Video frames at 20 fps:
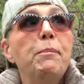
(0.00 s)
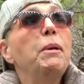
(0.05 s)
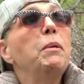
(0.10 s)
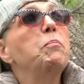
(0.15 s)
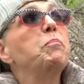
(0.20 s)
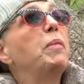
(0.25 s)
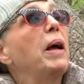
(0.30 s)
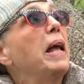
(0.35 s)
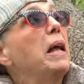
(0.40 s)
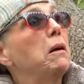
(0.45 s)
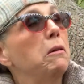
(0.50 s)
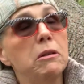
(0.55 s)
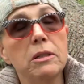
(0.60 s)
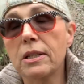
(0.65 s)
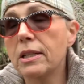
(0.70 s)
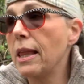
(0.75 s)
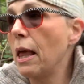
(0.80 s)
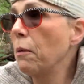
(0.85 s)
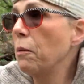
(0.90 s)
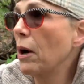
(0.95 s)
in
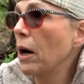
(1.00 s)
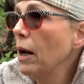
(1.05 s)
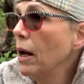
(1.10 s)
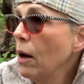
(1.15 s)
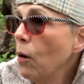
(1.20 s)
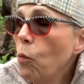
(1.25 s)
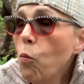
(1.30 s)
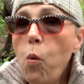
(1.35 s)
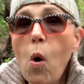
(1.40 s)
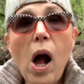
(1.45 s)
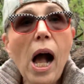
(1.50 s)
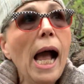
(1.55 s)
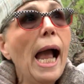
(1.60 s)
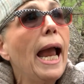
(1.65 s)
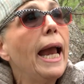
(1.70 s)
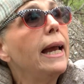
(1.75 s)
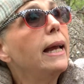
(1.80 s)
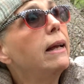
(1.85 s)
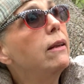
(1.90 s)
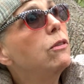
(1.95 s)
bales.
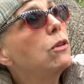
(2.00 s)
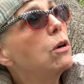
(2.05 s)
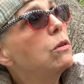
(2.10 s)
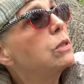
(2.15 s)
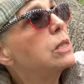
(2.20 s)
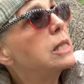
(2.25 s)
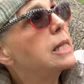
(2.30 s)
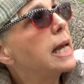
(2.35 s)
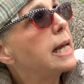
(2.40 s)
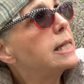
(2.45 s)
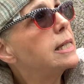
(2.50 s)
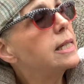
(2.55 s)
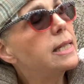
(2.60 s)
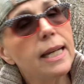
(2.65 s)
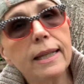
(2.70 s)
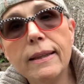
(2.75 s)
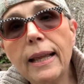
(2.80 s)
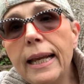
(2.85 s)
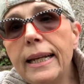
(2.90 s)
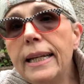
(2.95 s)
Why in those days
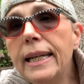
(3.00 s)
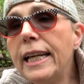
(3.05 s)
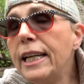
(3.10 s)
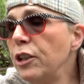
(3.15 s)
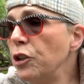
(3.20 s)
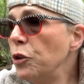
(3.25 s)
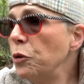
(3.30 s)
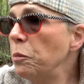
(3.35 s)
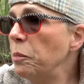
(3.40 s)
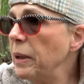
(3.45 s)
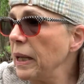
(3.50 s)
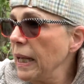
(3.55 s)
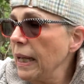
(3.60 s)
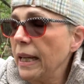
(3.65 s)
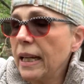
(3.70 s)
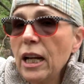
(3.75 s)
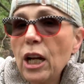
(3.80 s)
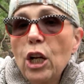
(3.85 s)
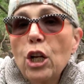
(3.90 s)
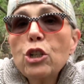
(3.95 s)
did they need to
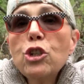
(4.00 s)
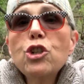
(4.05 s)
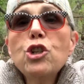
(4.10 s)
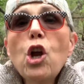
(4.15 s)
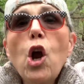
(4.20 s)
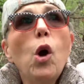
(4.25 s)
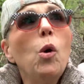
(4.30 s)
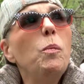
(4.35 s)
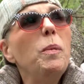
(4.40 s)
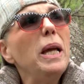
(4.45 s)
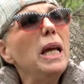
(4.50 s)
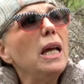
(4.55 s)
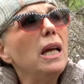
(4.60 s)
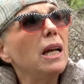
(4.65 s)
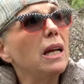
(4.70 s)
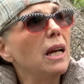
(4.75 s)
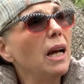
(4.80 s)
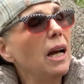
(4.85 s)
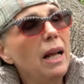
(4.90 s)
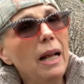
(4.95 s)
be so
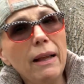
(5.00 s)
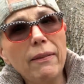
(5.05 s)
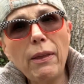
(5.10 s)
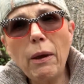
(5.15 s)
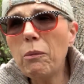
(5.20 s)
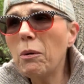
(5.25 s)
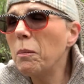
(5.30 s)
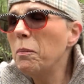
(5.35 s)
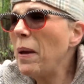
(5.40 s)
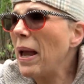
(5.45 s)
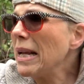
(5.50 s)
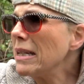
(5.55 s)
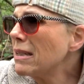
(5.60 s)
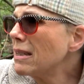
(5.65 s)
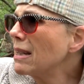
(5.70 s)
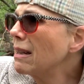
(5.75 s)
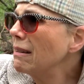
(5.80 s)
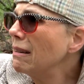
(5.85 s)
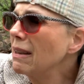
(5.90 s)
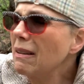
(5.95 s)
big? They were
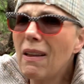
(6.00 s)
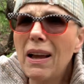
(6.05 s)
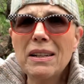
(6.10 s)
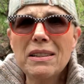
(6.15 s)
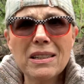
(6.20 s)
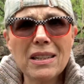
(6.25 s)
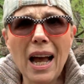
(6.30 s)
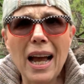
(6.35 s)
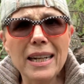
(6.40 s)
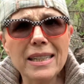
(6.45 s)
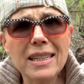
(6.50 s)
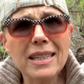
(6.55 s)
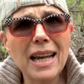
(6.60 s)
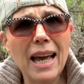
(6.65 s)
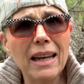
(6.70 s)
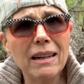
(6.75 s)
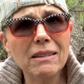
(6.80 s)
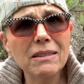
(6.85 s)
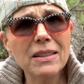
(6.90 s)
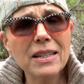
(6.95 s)
basically like side
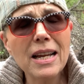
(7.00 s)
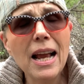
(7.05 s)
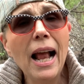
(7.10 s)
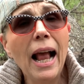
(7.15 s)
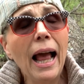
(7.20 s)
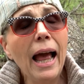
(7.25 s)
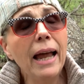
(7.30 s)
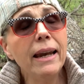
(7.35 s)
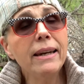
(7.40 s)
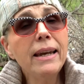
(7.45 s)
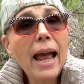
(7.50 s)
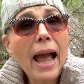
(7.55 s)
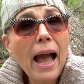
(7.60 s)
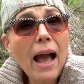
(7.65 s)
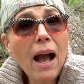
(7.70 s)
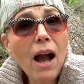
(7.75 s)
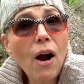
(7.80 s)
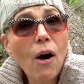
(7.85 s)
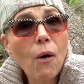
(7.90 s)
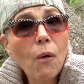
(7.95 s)
saddles. And
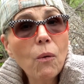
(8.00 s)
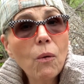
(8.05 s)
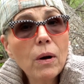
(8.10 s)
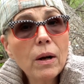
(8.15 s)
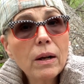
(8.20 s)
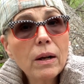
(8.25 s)
now